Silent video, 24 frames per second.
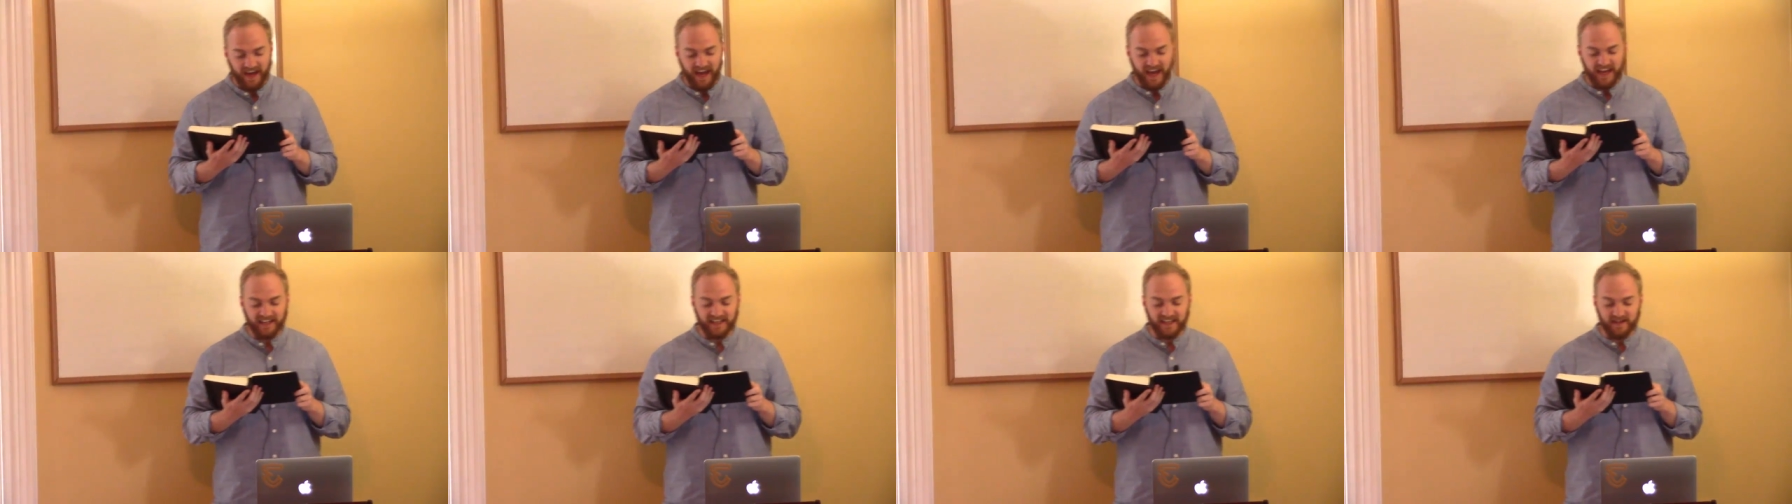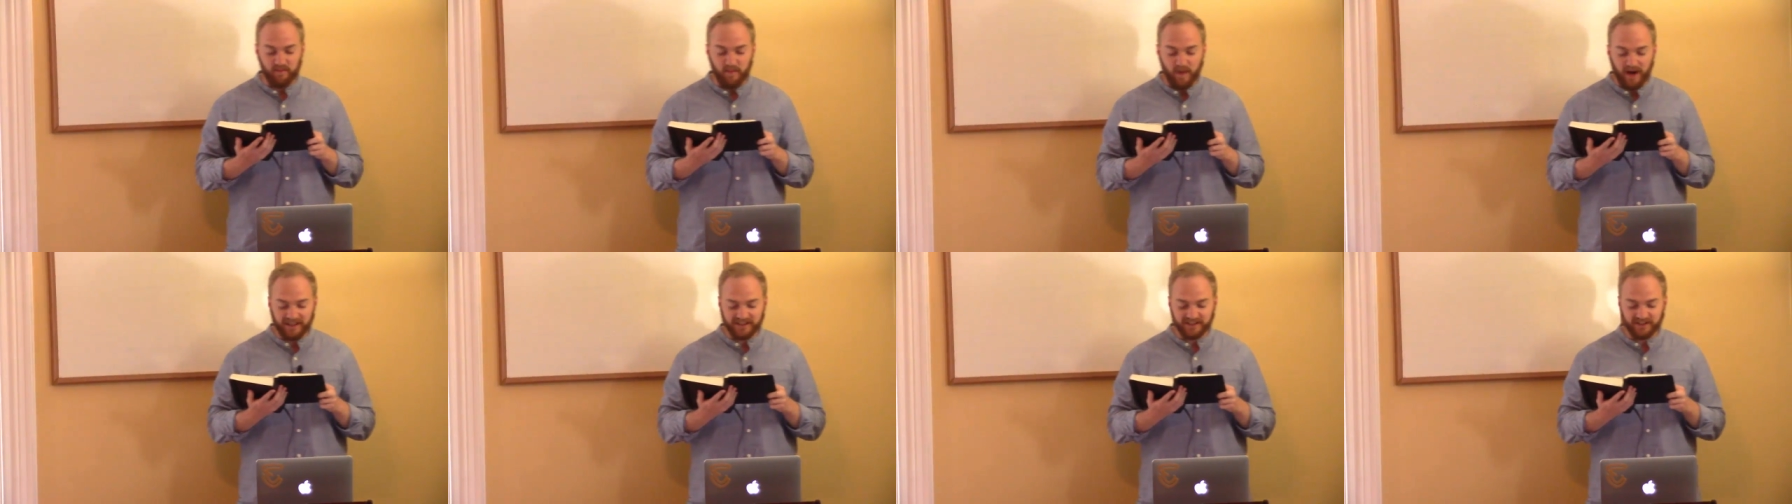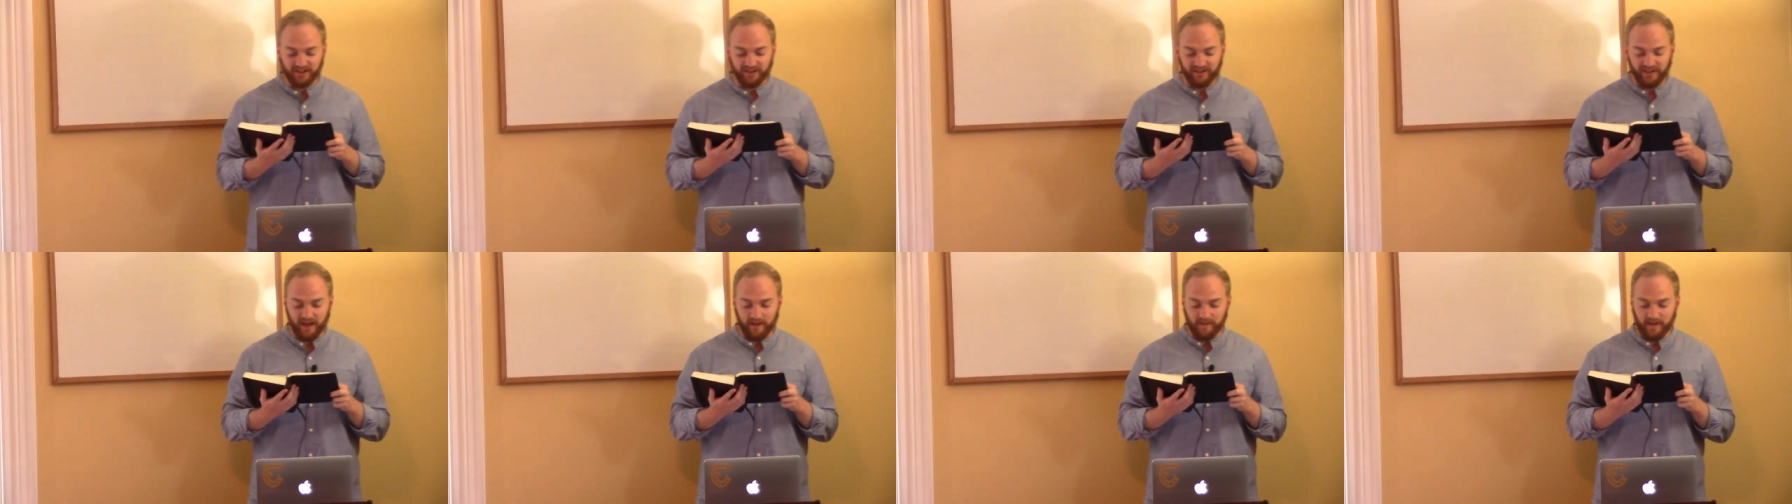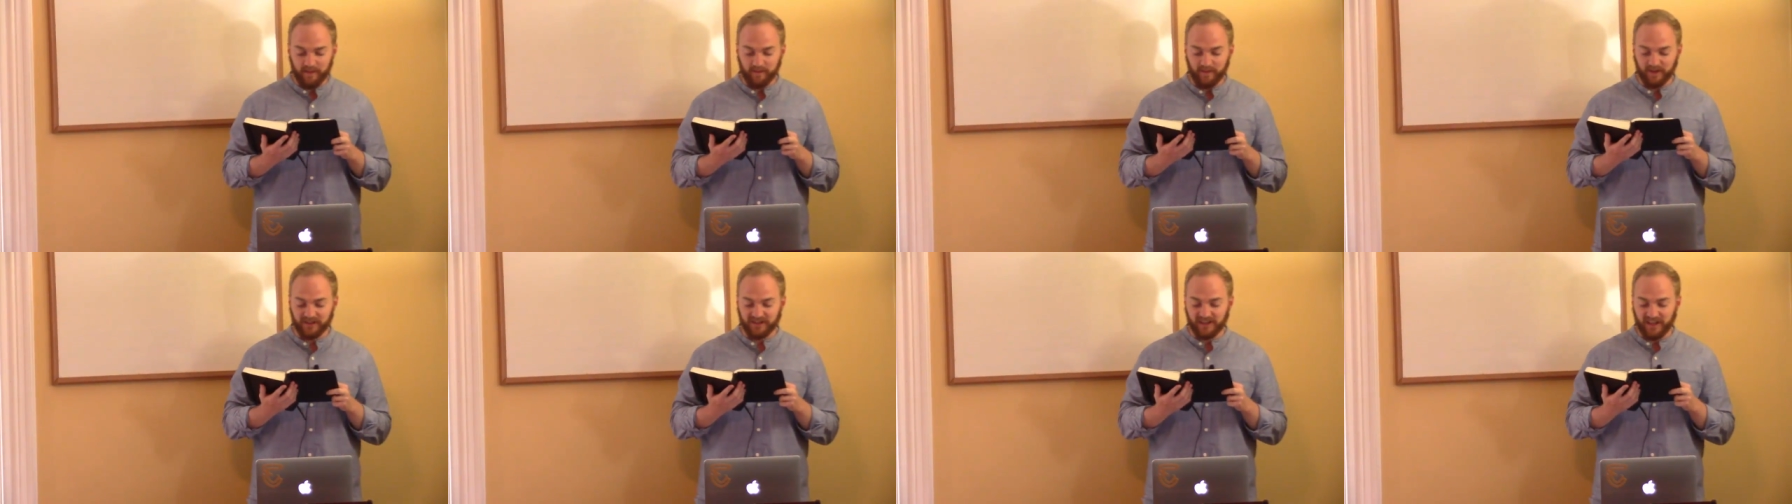And he mustered them
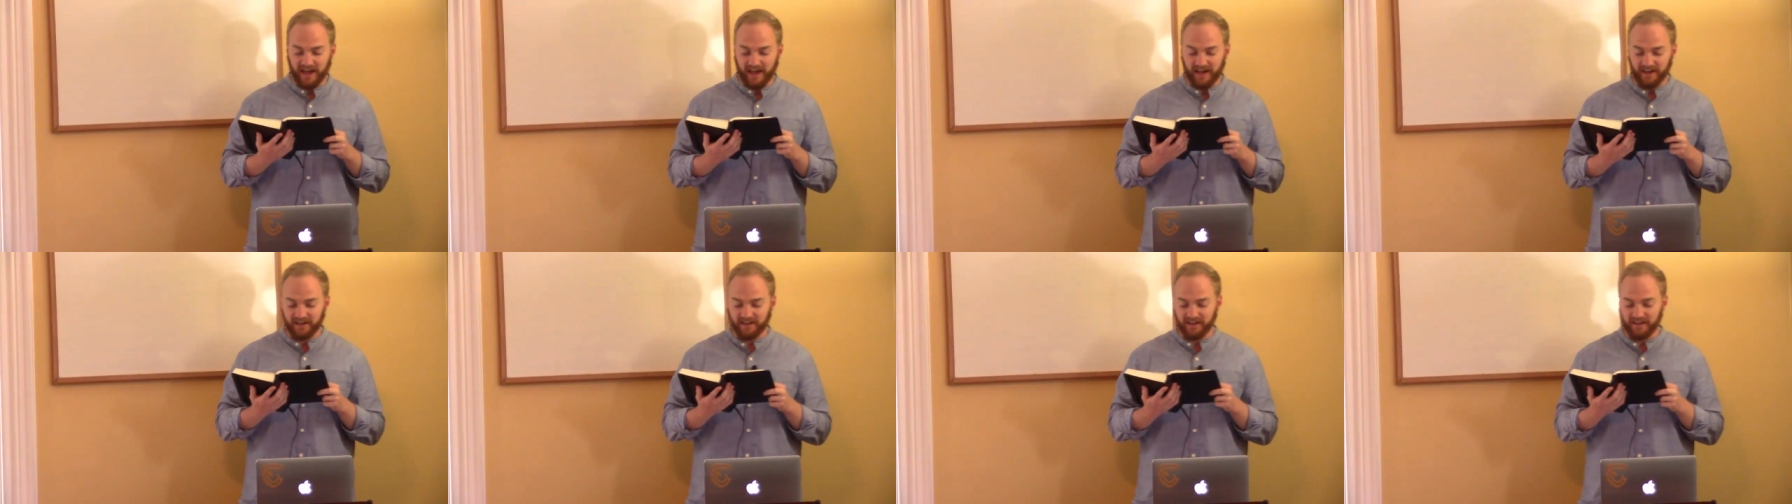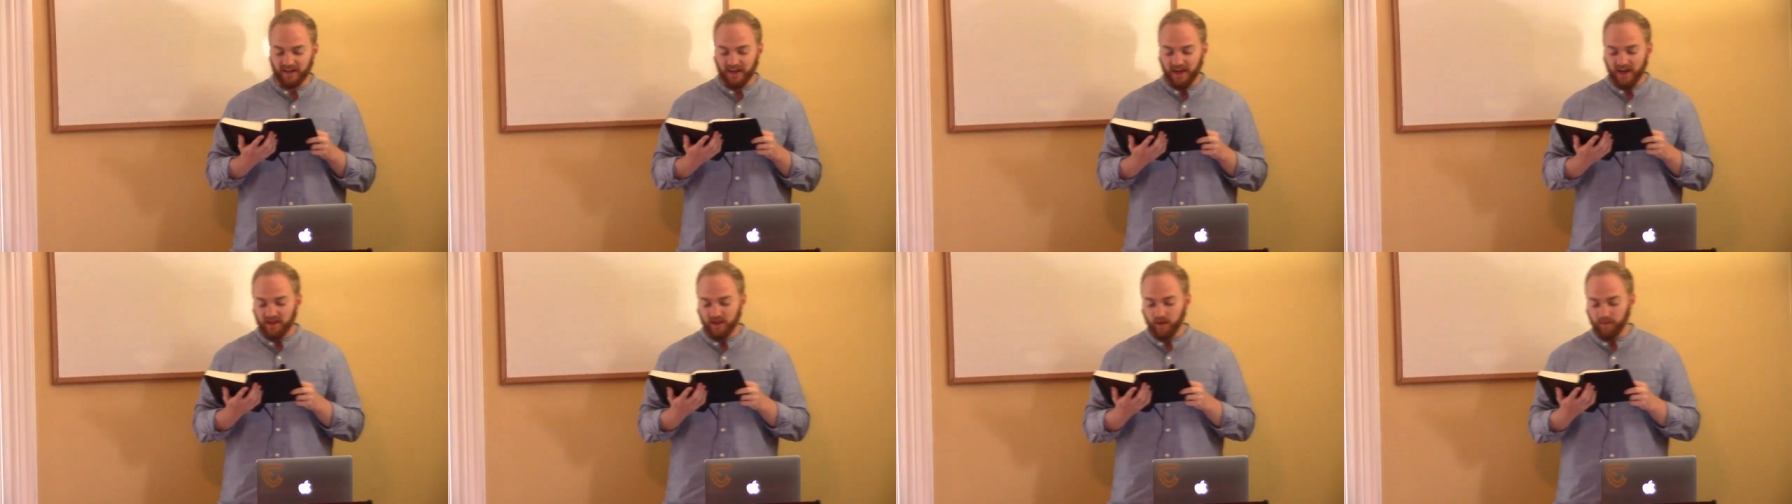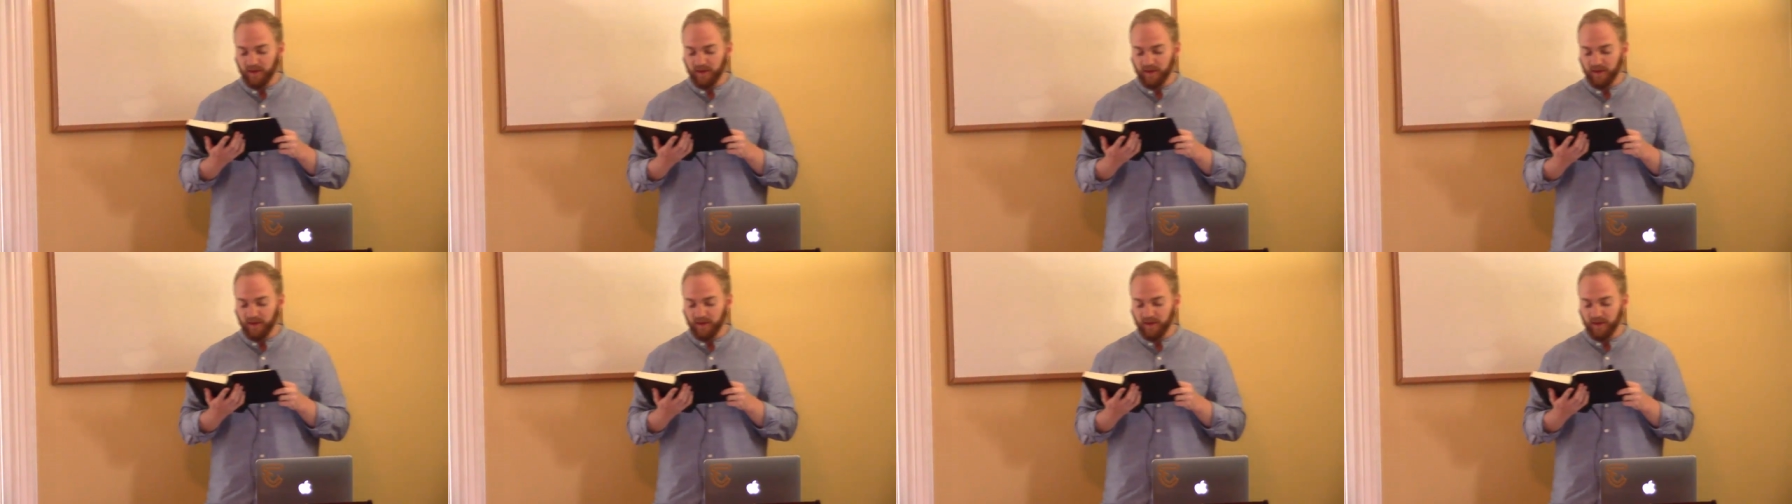at Bezek.